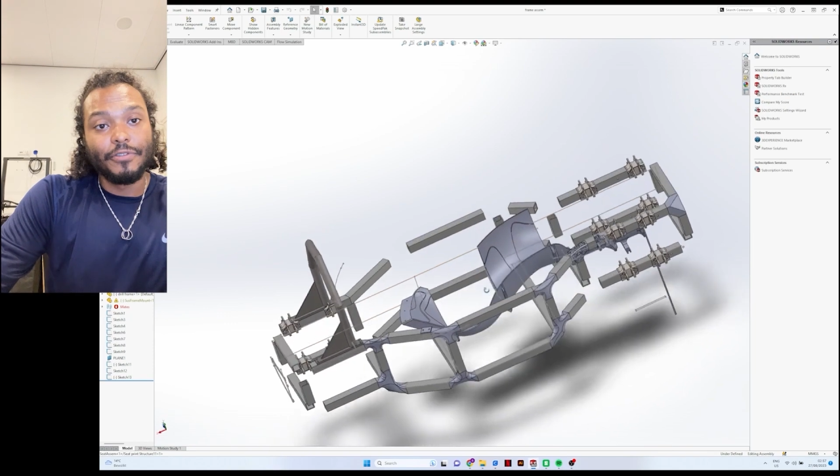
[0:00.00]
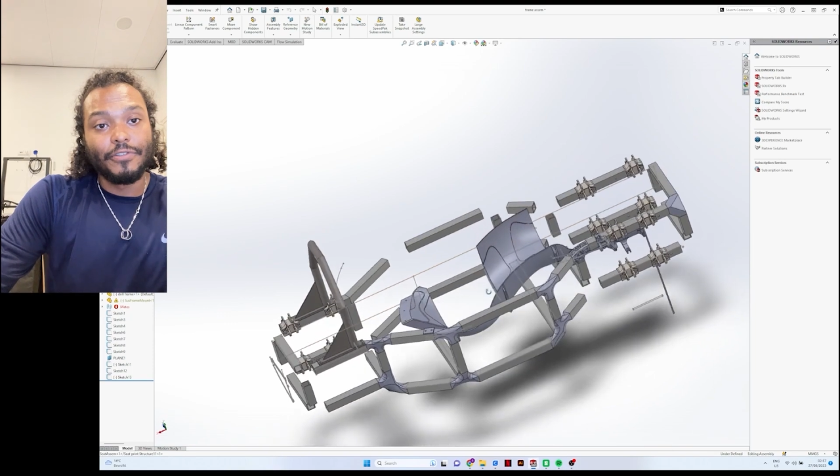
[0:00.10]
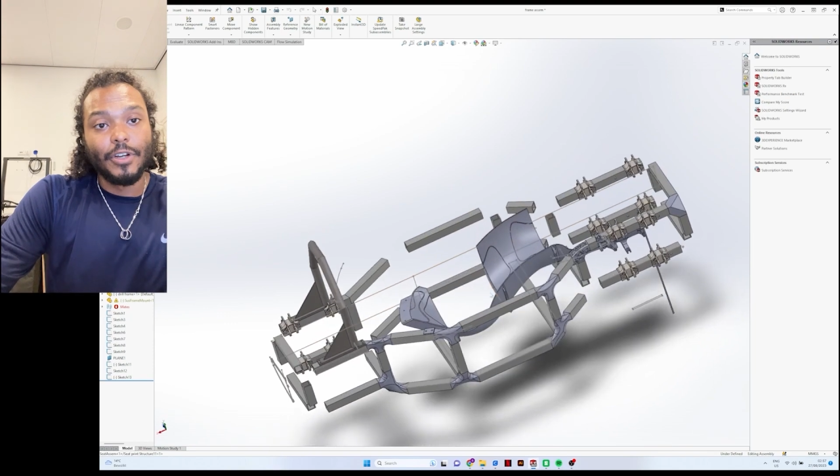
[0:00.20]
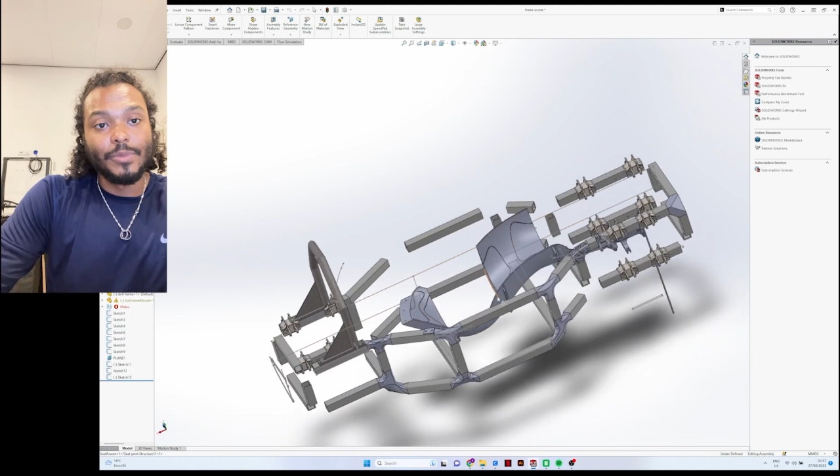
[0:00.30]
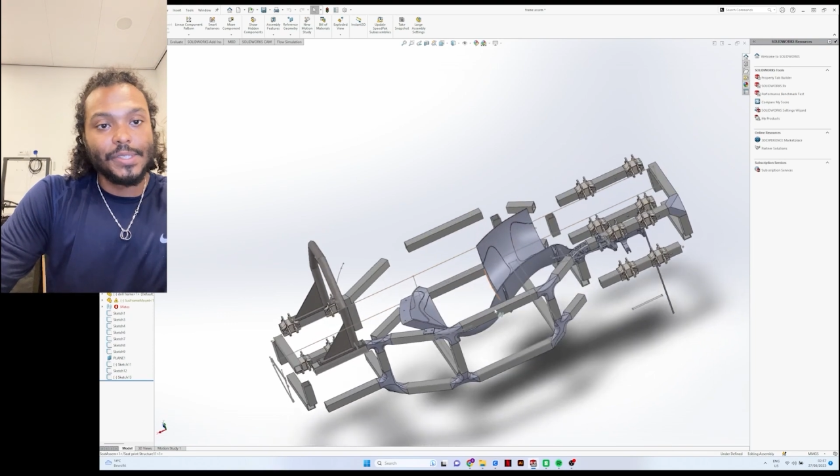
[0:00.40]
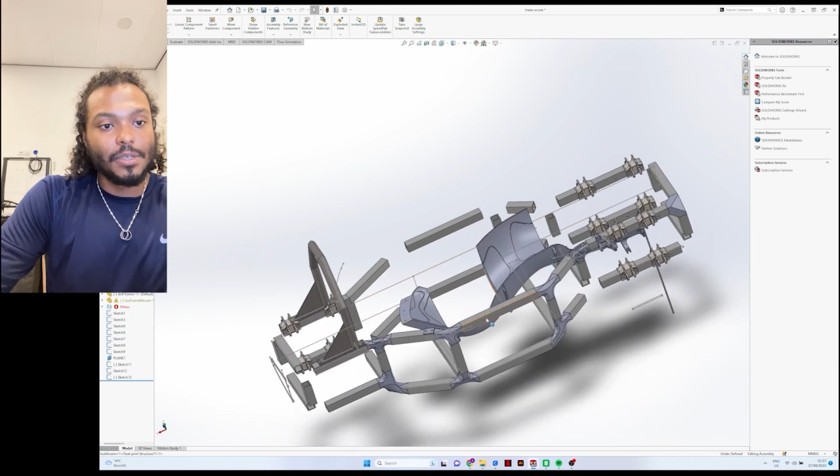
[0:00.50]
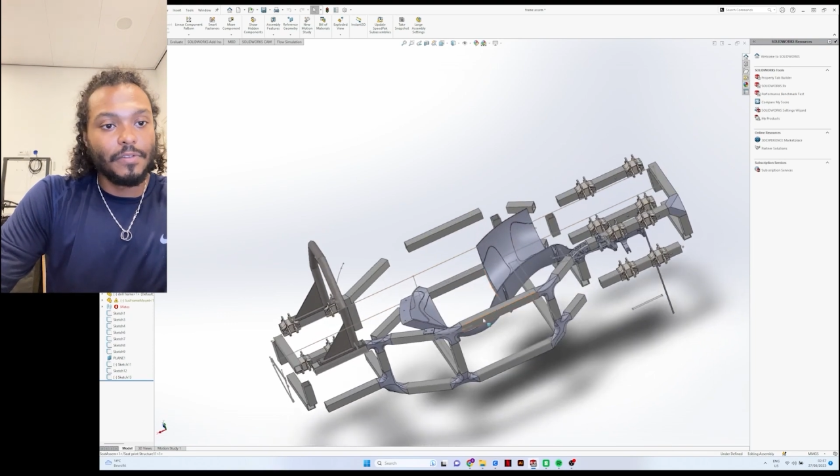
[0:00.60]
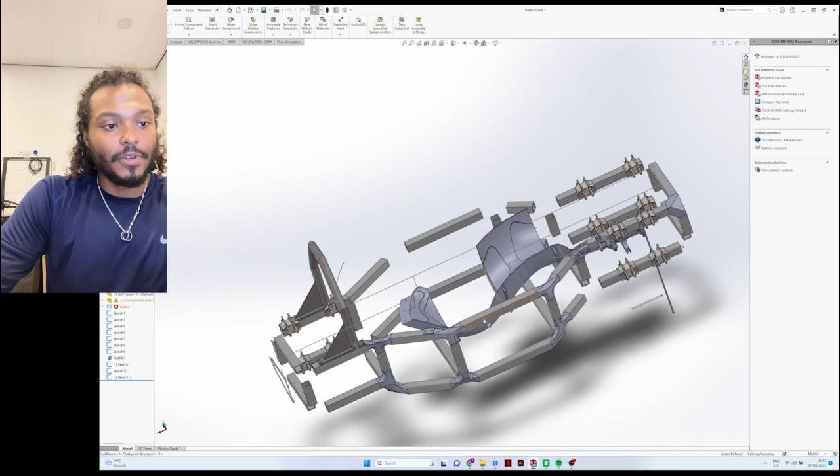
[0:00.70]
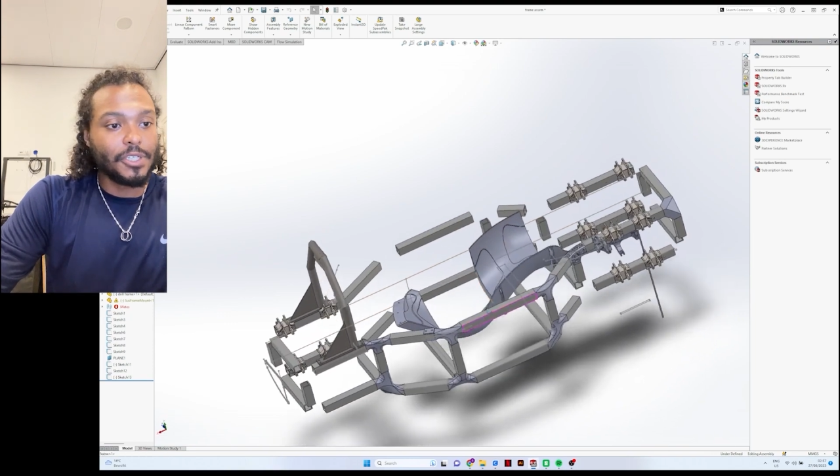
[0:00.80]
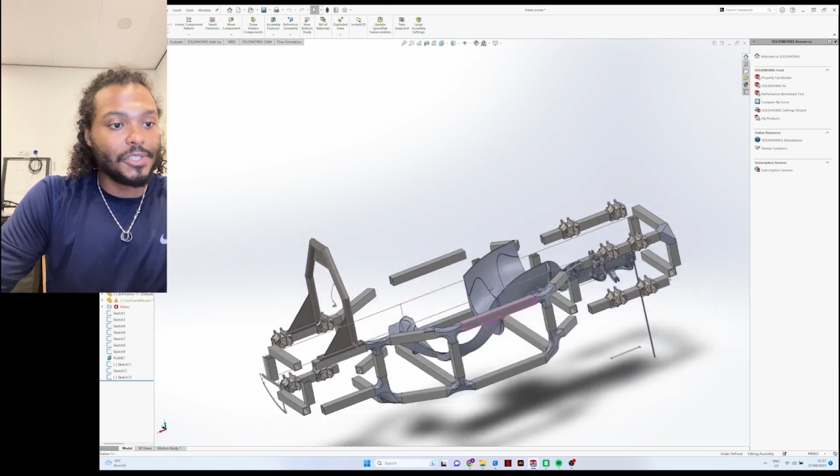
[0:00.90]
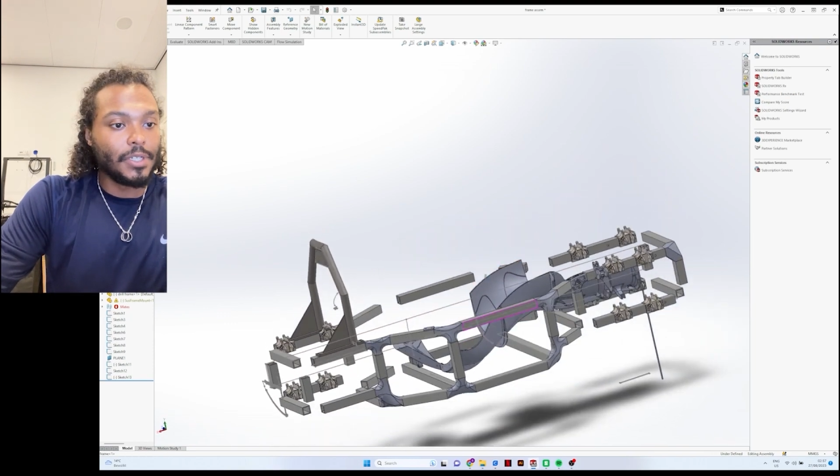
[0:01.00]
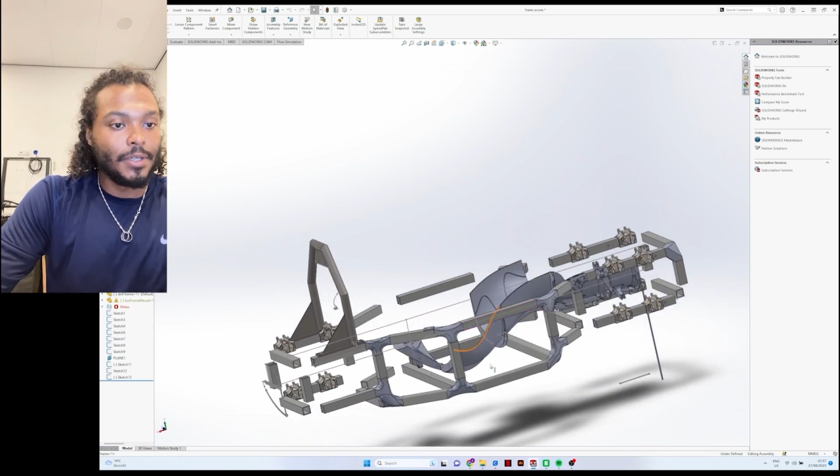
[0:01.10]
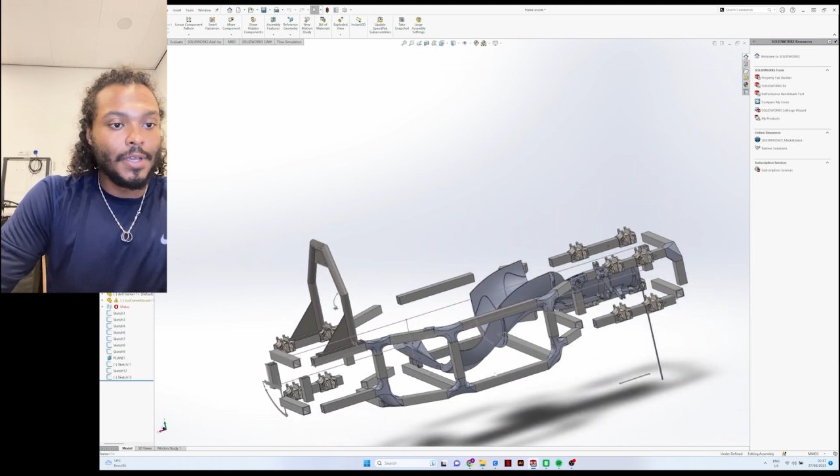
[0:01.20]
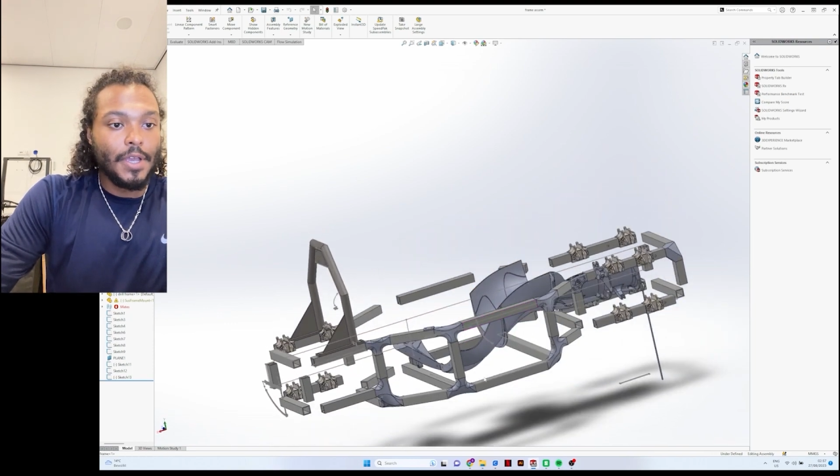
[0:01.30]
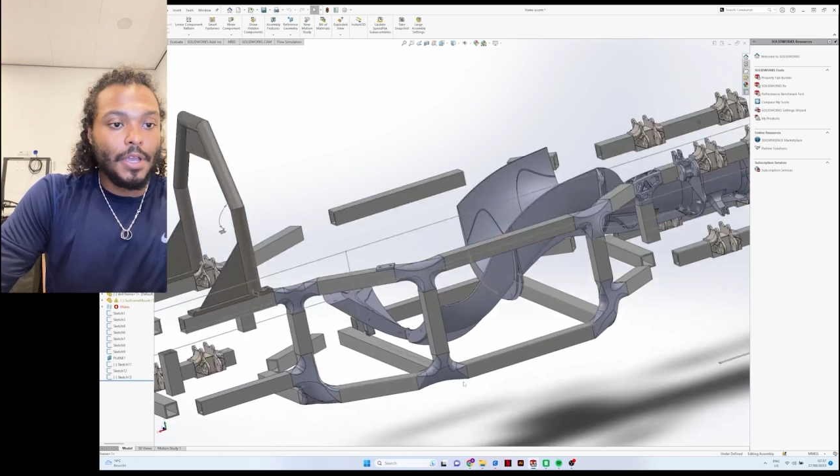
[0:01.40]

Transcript: frame itself, actually.